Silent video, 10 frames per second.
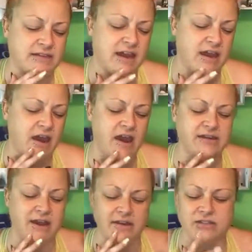Like,
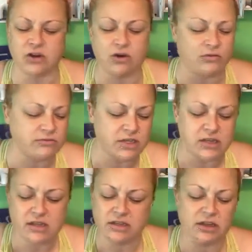I don't,
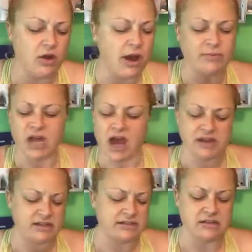you know, I'm
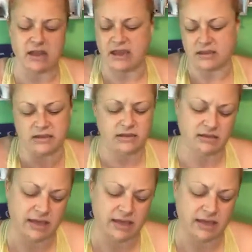not into, like,